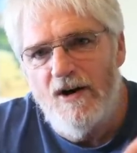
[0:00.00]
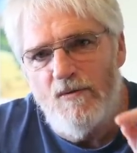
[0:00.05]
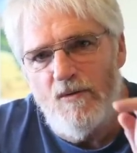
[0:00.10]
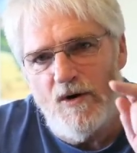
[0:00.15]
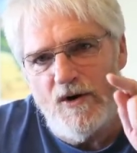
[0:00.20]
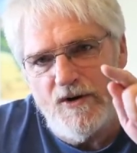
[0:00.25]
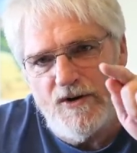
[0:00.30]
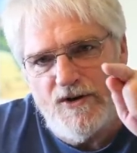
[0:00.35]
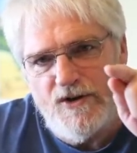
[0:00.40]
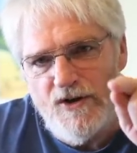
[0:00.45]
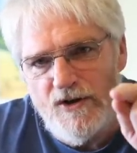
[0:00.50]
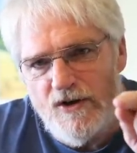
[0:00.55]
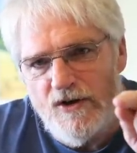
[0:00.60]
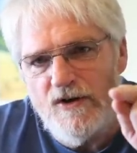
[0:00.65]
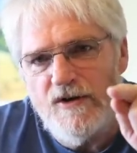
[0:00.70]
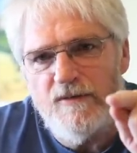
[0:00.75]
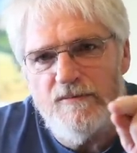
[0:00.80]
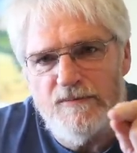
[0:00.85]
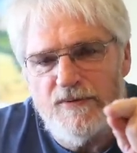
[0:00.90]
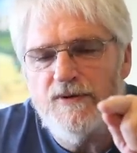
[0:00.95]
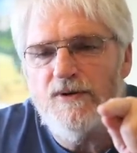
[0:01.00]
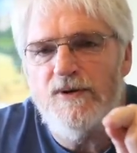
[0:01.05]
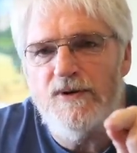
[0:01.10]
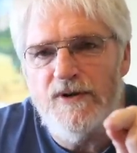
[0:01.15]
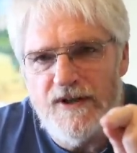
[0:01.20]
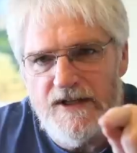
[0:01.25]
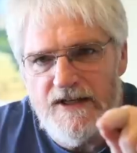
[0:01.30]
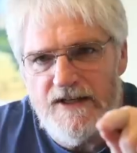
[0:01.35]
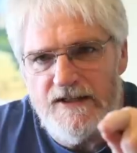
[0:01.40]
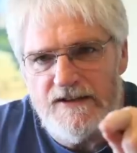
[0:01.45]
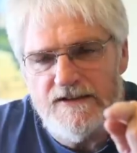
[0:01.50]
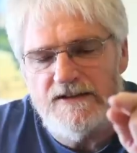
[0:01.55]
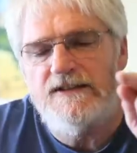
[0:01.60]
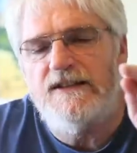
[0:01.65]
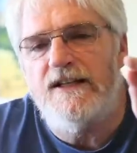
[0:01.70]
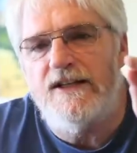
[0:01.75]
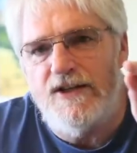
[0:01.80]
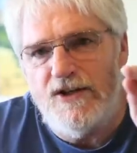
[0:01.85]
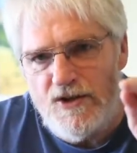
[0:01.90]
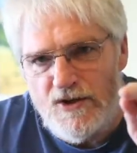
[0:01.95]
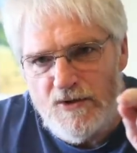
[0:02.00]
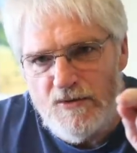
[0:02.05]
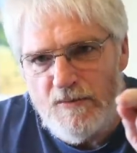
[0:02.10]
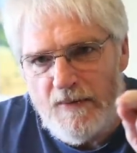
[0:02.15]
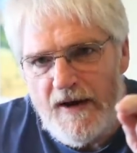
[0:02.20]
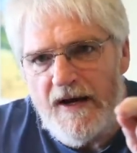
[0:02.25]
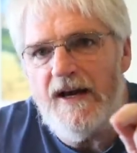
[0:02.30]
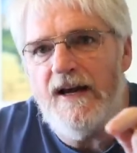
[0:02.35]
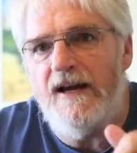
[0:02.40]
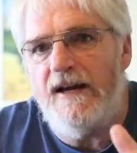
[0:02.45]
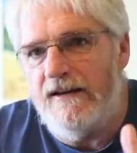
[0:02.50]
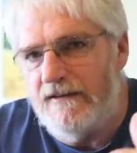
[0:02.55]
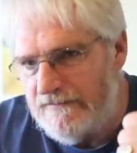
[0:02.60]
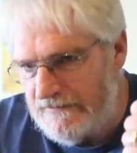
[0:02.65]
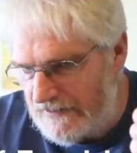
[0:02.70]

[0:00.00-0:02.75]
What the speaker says: where your employees that you pay,